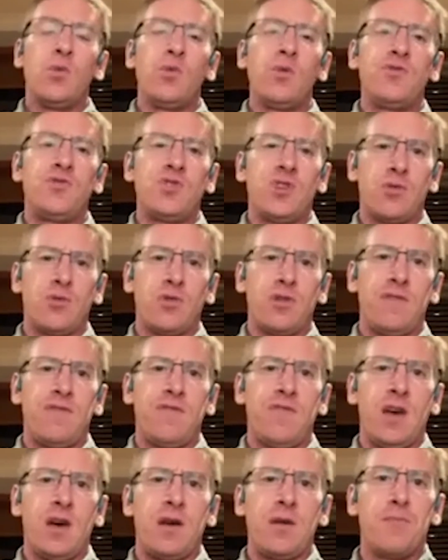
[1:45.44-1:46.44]
we've generally
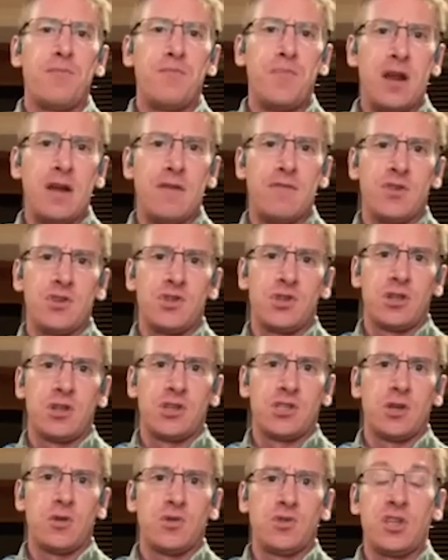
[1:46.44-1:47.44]
found beneficial
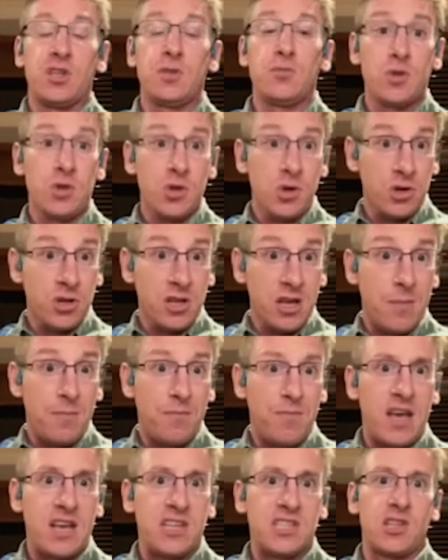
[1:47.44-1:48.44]
association, particularly at
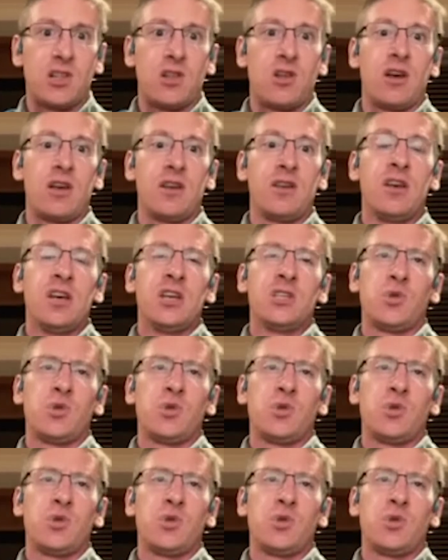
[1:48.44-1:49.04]
baseline.